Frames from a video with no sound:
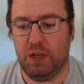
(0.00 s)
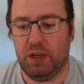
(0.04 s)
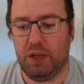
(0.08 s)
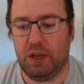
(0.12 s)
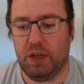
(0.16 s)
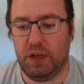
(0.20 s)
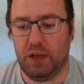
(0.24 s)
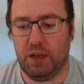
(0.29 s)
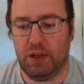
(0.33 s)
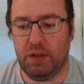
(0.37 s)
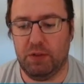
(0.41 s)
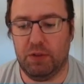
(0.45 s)

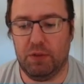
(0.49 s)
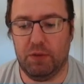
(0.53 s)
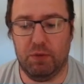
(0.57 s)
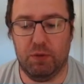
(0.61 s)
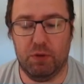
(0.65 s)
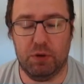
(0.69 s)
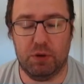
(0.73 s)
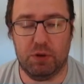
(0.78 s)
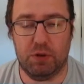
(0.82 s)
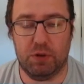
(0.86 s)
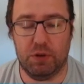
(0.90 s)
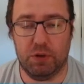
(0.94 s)
and the
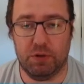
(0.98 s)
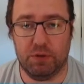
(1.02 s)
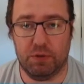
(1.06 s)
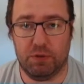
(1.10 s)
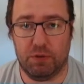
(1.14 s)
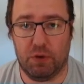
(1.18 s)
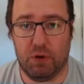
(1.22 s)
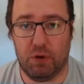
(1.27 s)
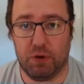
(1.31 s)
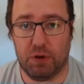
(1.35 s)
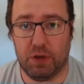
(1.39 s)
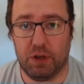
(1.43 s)
version of
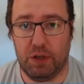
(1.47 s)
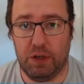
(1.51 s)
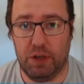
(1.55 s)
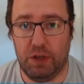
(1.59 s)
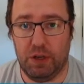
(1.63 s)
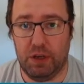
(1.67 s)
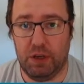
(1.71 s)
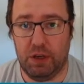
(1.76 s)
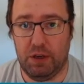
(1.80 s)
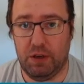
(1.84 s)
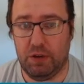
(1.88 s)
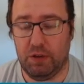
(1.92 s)

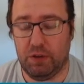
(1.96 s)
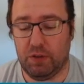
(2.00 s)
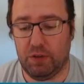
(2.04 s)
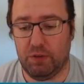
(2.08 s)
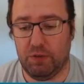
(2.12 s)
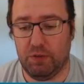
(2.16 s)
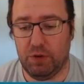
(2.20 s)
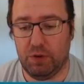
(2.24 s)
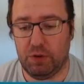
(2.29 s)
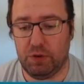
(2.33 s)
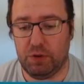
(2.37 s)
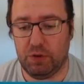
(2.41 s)
RKE, the
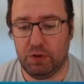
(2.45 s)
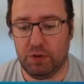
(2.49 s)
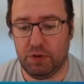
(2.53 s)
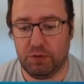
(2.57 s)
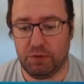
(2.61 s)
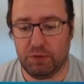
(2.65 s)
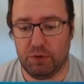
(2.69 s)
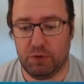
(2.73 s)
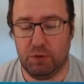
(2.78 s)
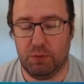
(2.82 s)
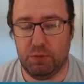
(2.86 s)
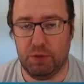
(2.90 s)
version
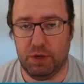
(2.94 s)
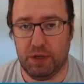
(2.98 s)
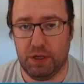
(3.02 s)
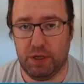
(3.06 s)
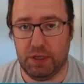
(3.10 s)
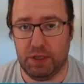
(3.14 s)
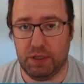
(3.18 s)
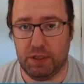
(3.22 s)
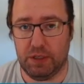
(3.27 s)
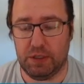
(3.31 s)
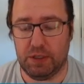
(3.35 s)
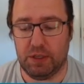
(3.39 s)
of
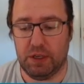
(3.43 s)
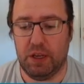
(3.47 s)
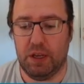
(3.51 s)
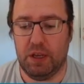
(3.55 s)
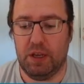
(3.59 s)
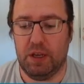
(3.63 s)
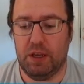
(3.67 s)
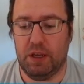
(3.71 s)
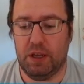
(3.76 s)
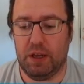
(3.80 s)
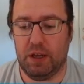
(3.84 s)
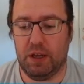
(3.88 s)
Kubernetes,
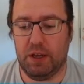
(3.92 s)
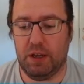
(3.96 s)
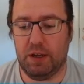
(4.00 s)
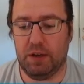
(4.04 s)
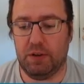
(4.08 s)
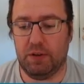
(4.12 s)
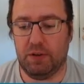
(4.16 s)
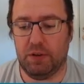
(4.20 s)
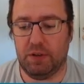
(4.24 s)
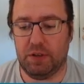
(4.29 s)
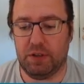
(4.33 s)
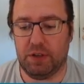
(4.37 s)

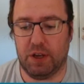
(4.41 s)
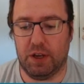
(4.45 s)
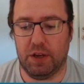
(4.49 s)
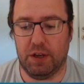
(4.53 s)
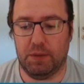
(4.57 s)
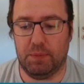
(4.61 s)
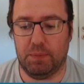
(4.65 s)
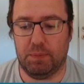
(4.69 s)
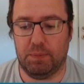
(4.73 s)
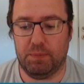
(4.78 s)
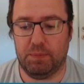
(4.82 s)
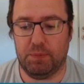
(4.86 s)
and the
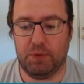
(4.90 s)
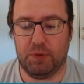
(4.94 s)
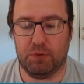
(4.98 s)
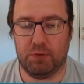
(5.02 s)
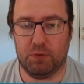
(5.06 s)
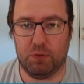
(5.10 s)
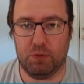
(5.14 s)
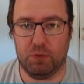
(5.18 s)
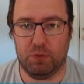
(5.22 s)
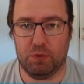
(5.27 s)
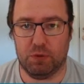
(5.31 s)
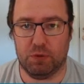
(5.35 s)
time, of
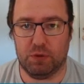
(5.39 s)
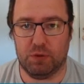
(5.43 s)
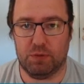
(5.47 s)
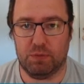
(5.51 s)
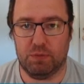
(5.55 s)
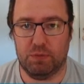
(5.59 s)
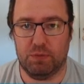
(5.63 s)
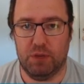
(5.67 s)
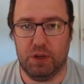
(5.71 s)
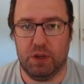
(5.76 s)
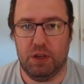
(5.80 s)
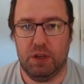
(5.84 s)
course.
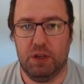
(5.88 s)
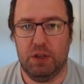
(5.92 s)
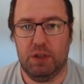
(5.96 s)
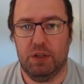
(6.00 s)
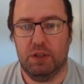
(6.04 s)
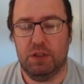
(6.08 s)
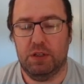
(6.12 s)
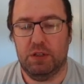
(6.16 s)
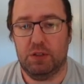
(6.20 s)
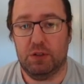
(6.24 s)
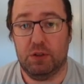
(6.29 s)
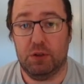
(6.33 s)

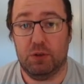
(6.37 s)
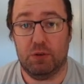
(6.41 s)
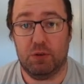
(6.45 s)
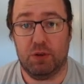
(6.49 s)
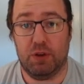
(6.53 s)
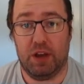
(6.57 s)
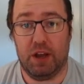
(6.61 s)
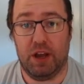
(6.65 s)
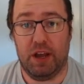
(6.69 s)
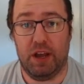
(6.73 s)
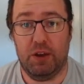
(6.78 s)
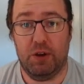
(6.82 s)
So
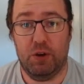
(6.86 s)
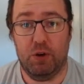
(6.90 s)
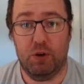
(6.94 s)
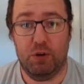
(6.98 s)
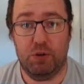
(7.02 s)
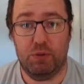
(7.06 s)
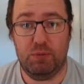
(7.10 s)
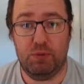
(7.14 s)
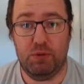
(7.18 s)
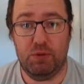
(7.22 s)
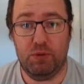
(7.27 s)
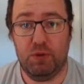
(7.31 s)
I
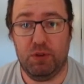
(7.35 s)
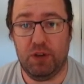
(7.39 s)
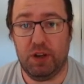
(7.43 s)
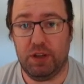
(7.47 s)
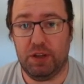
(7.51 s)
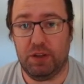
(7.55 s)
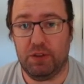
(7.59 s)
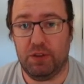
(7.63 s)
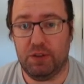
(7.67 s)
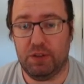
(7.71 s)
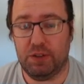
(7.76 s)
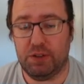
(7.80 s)
hope you
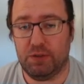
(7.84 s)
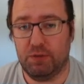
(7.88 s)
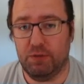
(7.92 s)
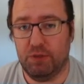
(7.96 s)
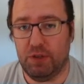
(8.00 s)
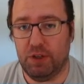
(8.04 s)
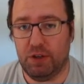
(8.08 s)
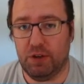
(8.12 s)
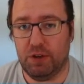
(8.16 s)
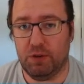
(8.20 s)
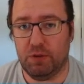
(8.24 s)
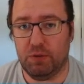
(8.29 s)
liked this
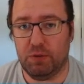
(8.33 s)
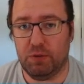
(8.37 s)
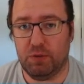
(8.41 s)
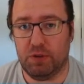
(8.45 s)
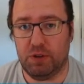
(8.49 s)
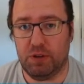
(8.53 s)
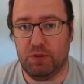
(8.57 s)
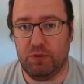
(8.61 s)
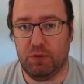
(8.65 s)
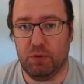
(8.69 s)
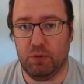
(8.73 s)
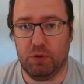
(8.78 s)
video.
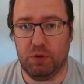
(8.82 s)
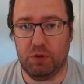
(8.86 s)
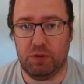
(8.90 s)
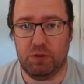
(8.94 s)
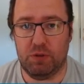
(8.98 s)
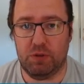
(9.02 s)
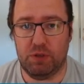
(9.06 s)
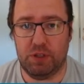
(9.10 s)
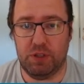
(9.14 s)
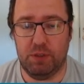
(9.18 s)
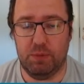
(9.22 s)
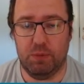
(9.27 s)
If you want
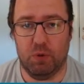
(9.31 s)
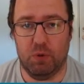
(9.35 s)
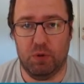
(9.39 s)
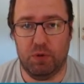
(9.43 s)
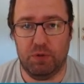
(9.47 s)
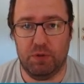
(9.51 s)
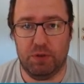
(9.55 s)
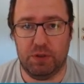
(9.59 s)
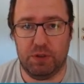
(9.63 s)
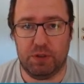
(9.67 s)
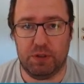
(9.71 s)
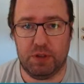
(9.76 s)
to see more of
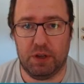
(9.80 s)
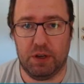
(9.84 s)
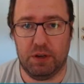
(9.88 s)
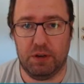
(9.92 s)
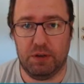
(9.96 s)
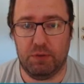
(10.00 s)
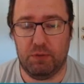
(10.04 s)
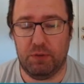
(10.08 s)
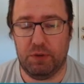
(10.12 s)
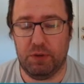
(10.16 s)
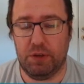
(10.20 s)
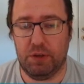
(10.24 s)
this kind
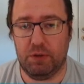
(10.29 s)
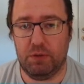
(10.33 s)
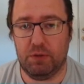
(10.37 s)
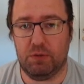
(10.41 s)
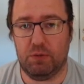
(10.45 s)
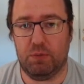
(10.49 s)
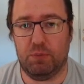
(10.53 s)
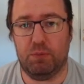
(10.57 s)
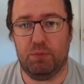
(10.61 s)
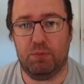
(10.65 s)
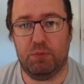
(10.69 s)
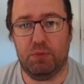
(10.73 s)
of video,
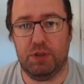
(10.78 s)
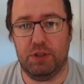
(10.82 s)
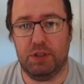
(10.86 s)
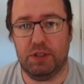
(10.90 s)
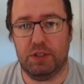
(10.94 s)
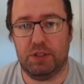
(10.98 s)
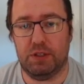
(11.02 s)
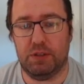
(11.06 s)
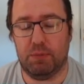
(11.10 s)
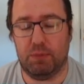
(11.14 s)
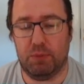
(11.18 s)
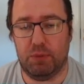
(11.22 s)
please